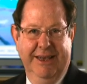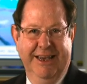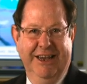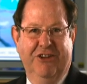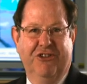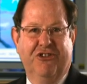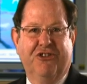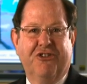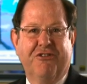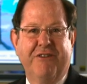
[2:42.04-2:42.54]

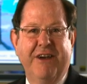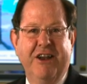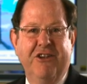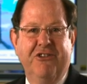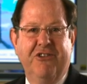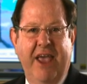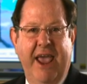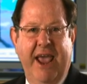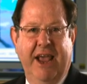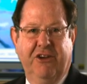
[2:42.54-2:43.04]
It's
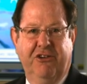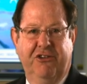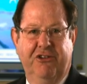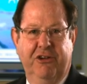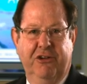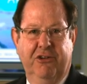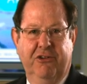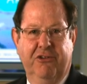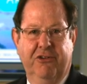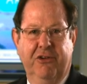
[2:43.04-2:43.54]

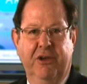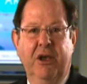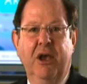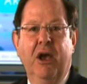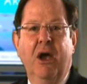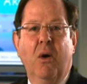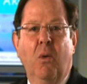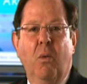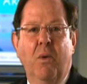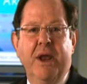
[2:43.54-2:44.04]
transactions.
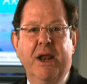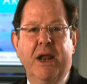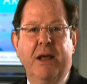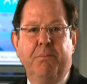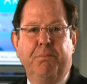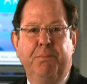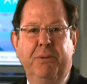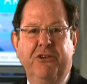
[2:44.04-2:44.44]
When a